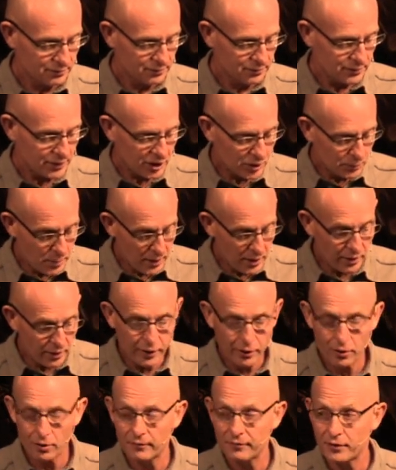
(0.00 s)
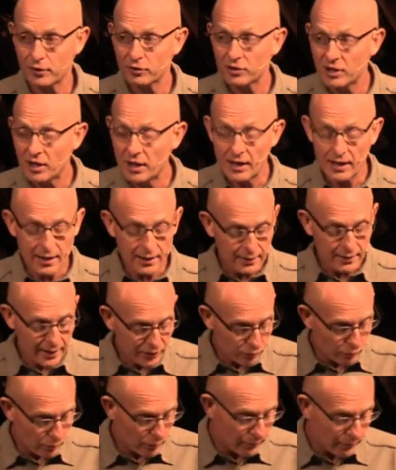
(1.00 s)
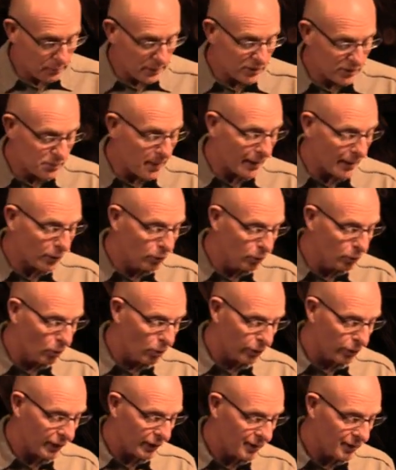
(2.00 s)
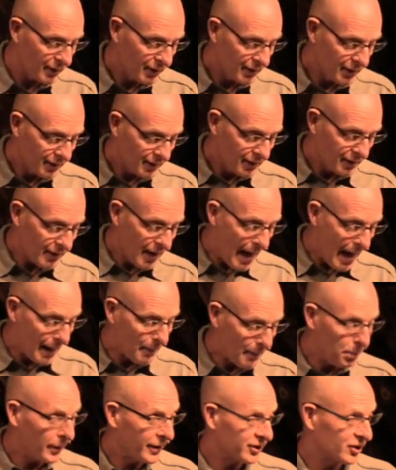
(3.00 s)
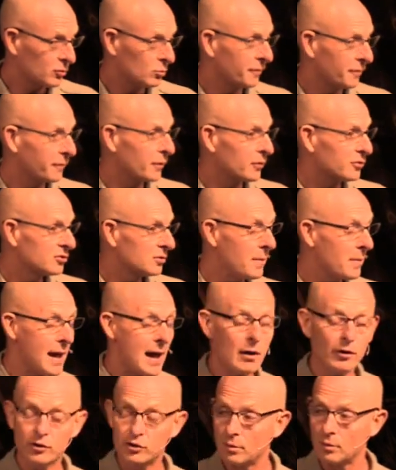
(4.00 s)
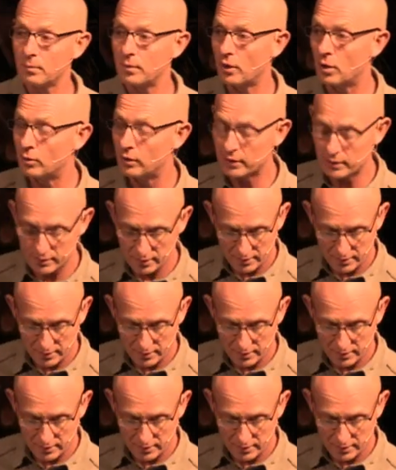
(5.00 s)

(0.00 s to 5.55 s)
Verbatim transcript: He's speaking there of their king. That's what he means by glory. High places refers to Mount Gilboa.